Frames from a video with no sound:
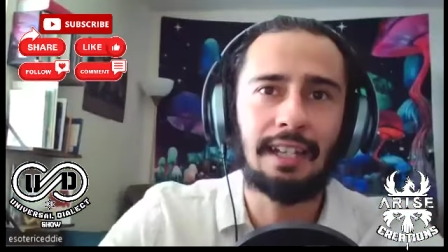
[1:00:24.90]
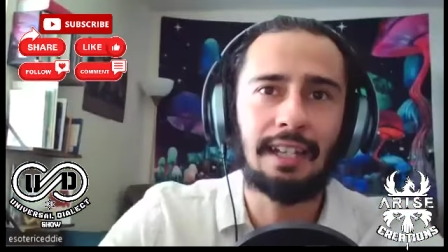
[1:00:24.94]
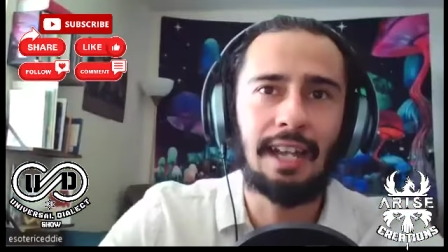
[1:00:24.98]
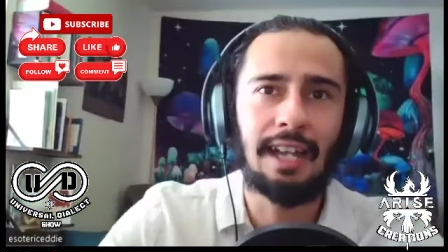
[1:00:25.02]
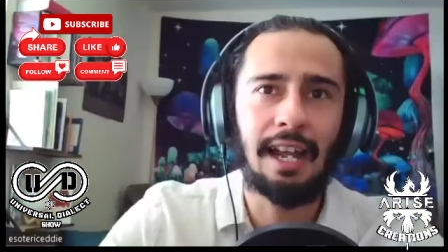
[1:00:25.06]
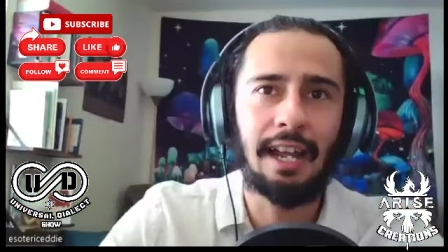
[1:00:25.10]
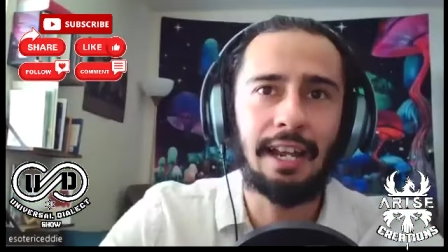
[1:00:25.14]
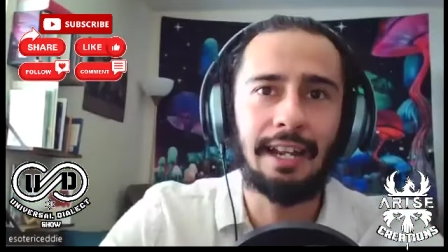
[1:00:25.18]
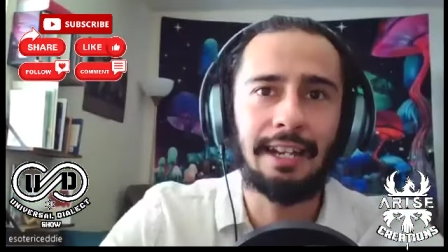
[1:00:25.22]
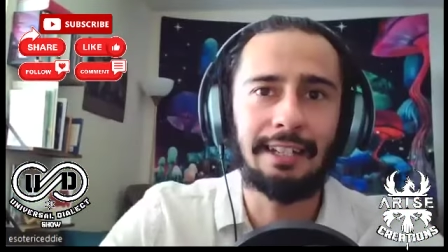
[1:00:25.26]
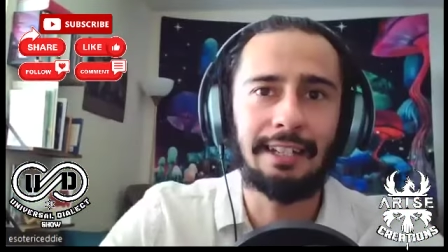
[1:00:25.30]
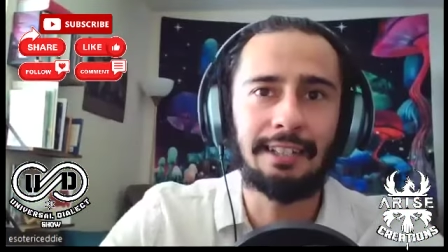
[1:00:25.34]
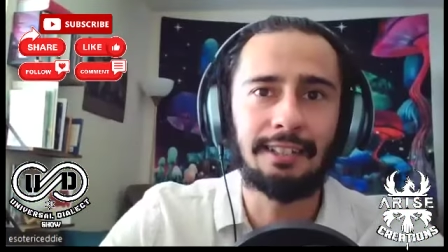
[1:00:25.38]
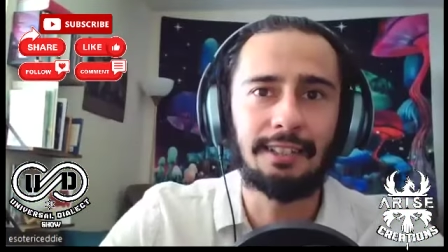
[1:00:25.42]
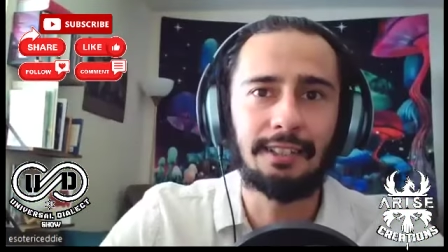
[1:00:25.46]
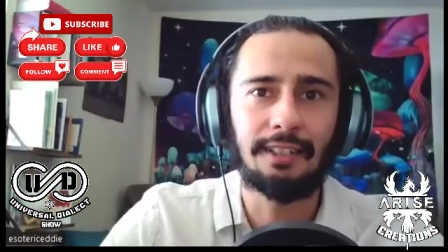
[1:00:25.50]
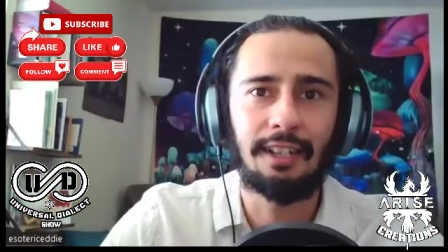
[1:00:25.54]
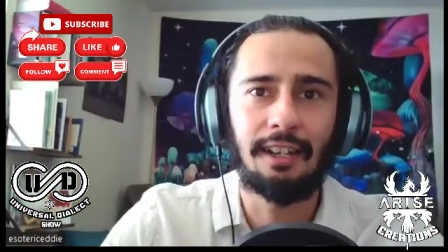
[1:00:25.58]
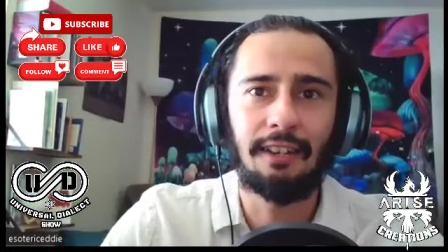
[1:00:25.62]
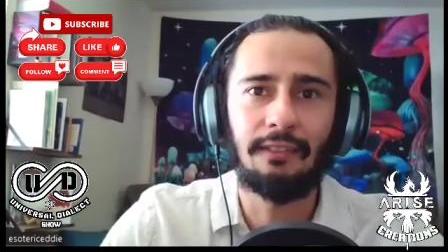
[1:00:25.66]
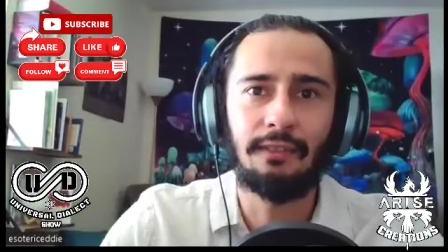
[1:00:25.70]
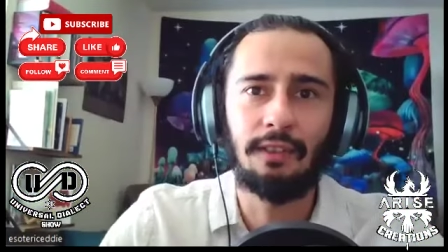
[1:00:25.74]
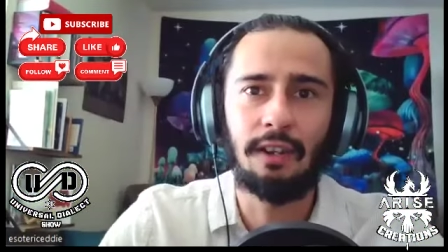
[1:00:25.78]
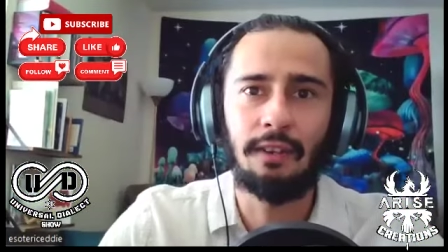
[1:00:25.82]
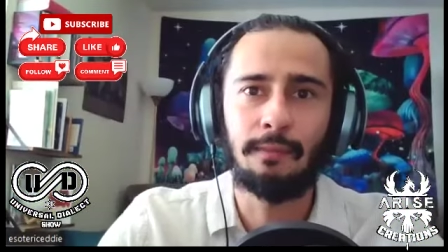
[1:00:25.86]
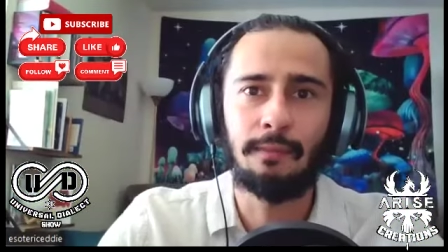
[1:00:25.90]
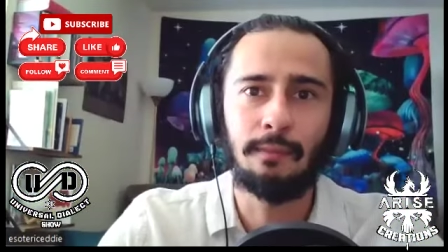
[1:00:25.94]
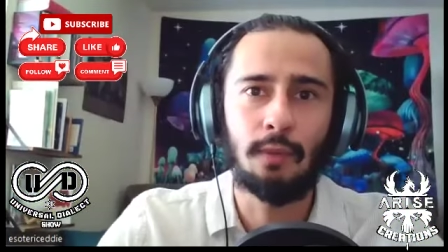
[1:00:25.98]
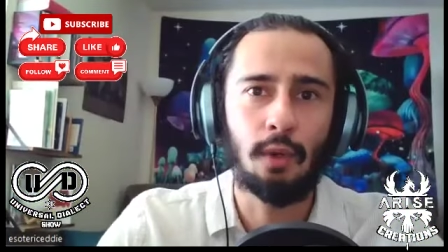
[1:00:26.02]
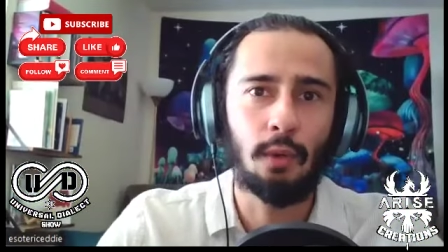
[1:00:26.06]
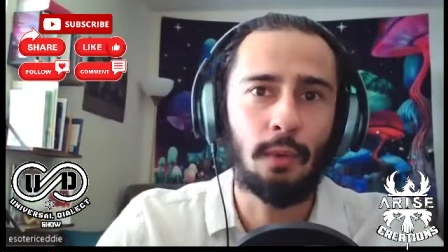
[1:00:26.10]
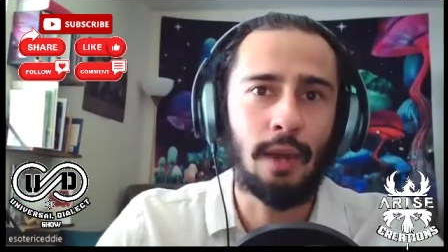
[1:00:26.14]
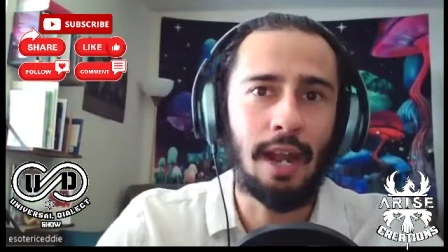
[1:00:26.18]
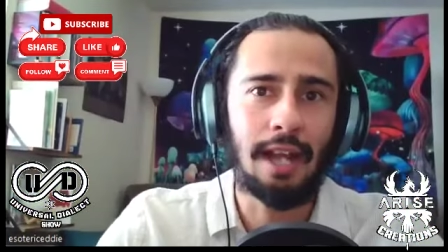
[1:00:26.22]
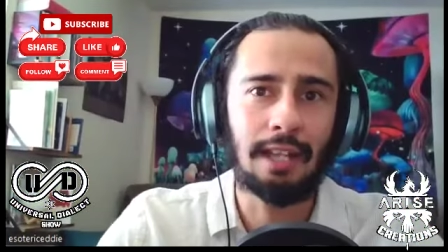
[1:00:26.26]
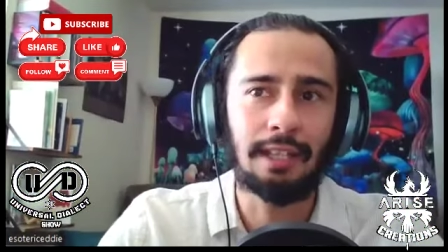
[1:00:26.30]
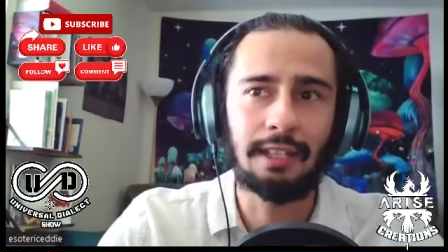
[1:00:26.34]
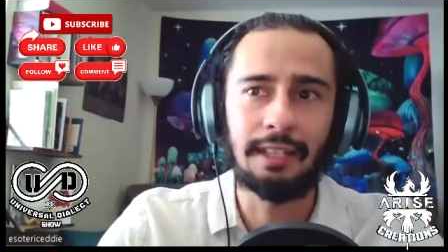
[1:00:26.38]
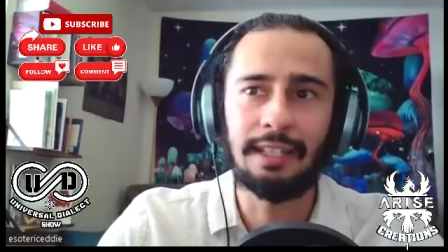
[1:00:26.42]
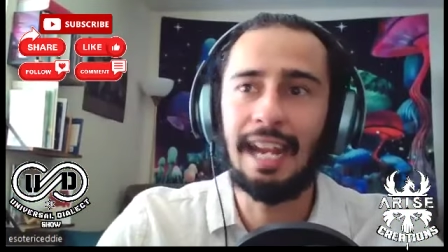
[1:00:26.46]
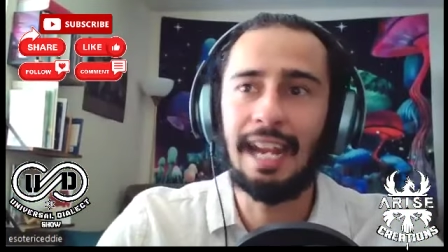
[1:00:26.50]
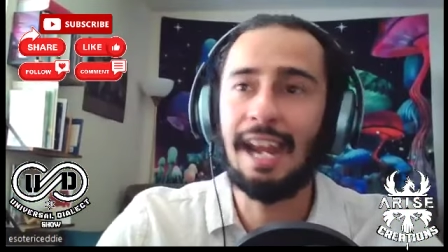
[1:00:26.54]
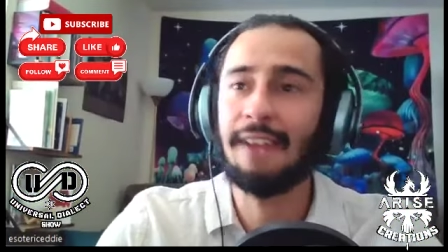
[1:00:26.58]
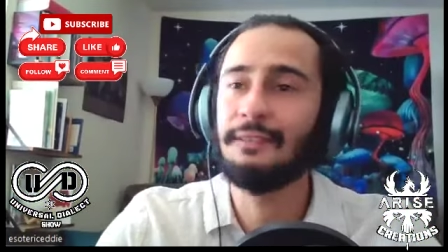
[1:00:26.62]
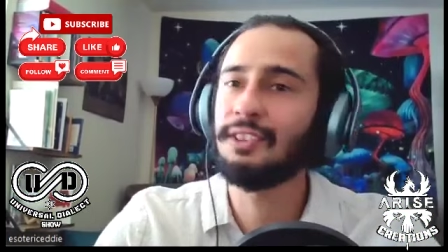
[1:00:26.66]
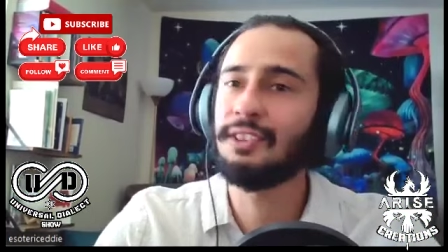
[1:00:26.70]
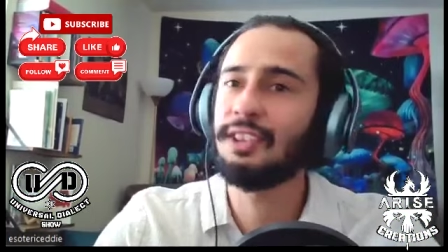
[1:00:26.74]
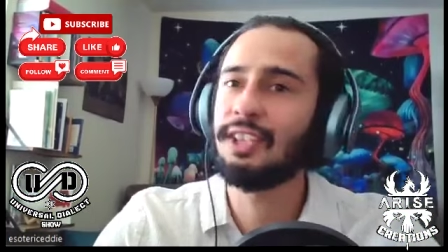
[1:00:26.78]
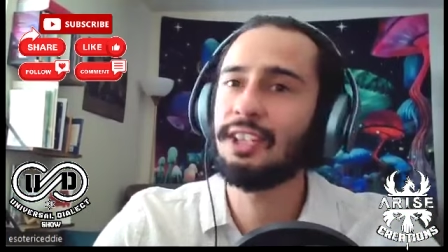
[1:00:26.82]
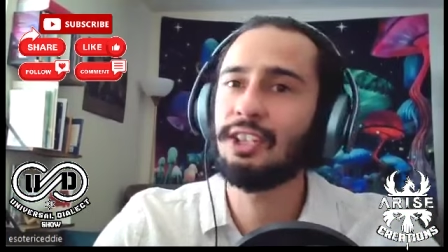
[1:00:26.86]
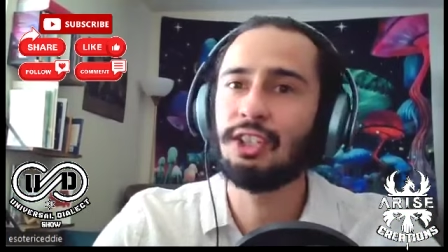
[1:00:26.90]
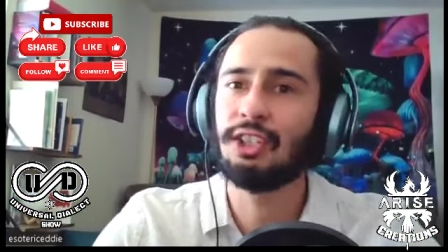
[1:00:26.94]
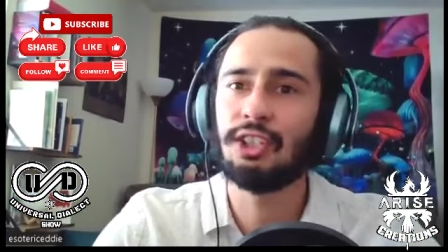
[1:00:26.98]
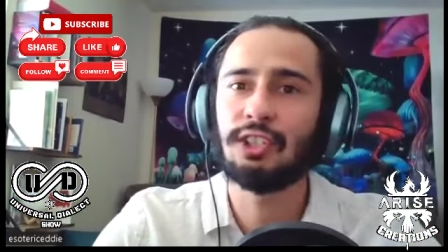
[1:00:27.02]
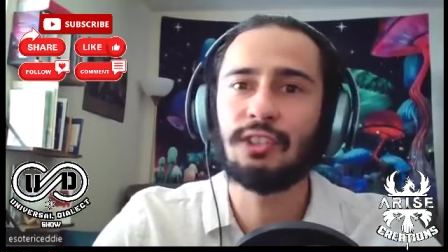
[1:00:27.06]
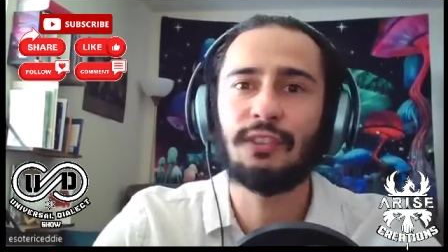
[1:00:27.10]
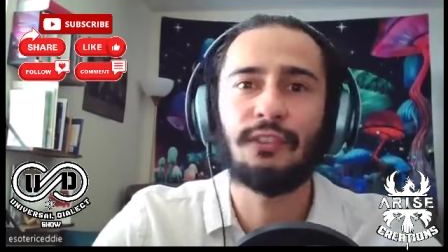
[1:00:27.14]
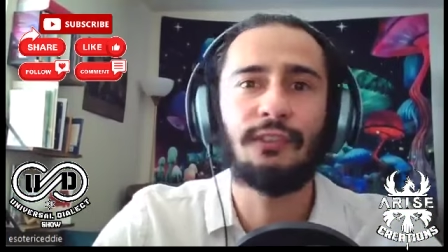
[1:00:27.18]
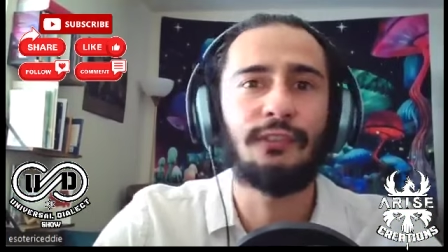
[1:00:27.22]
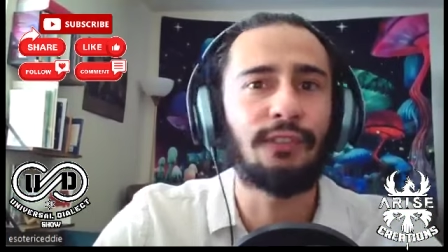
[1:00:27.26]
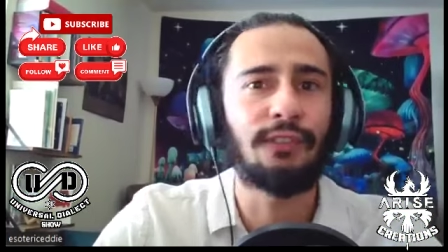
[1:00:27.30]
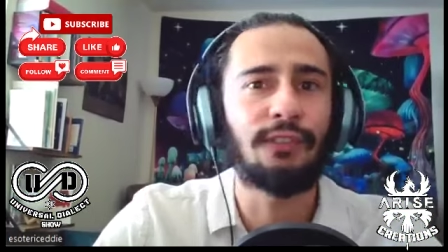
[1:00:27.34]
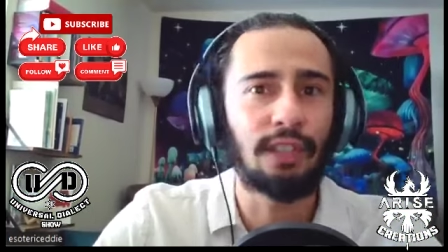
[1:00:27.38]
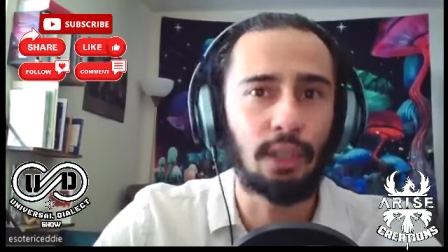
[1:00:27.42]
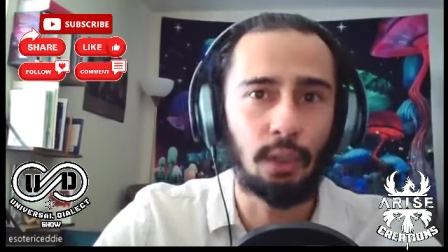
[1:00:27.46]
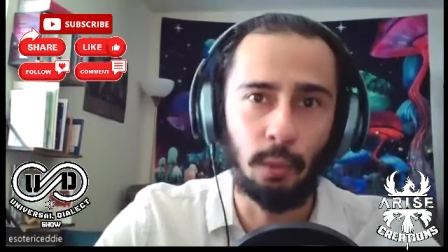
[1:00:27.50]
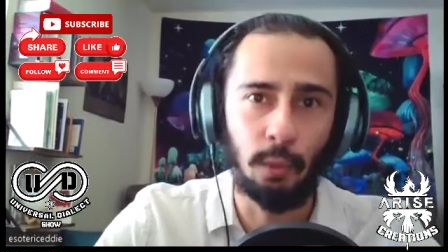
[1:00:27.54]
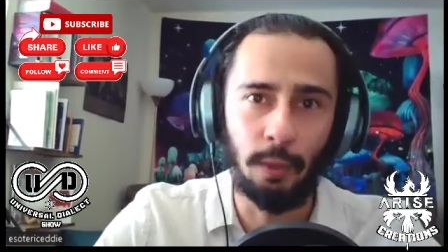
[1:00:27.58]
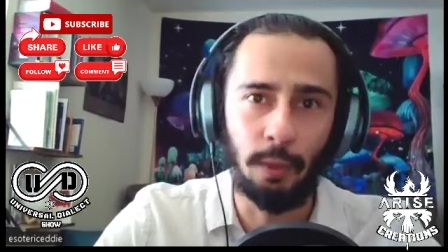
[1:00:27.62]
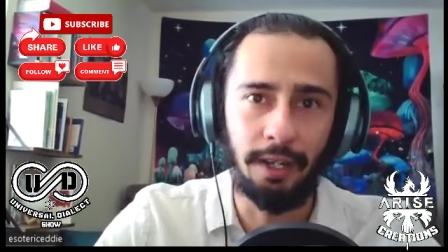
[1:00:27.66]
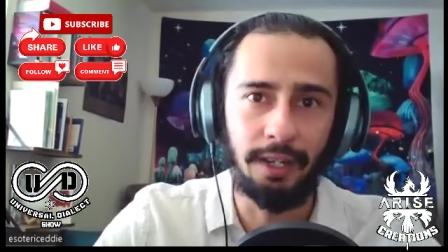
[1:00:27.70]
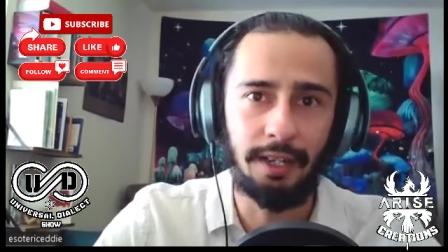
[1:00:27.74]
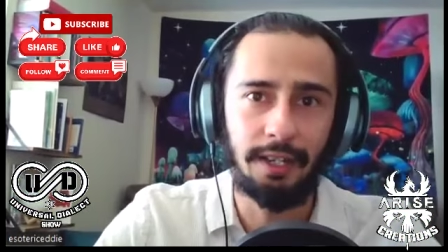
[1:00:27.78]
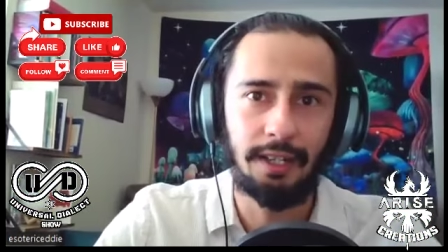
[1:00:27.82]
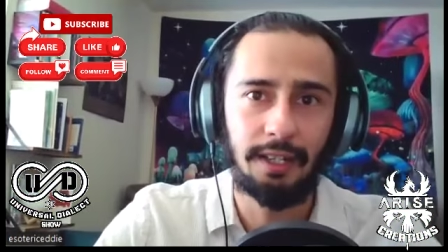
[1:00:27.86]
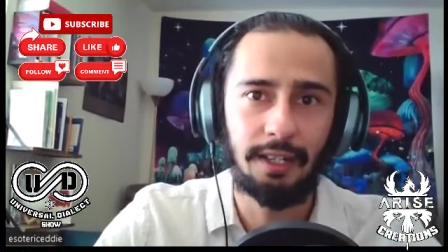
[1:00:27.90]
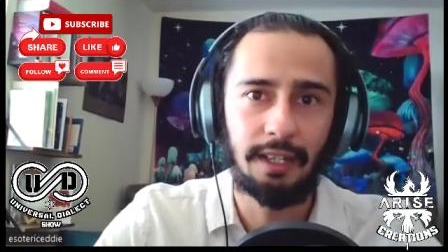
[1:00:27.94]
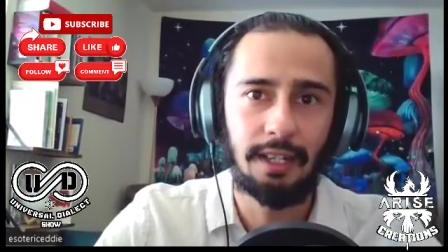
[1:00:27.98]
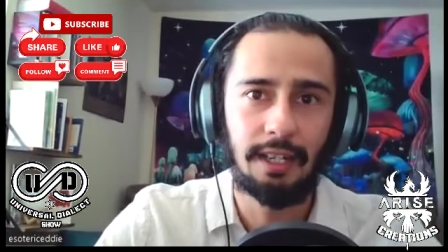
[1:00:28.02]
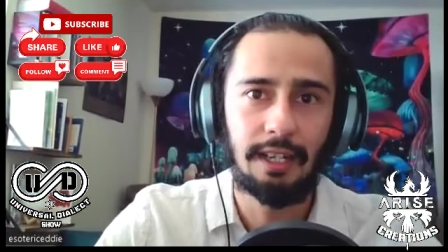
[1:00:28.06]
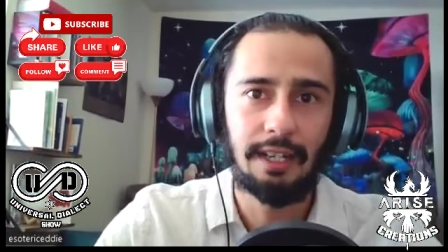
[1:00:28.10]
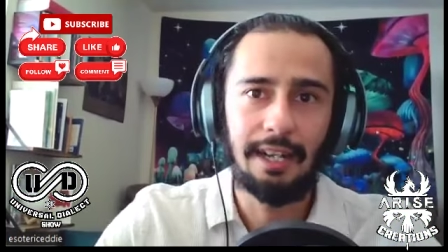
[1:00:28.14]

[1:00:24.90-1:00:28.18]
lines of, of morality everything's just fluid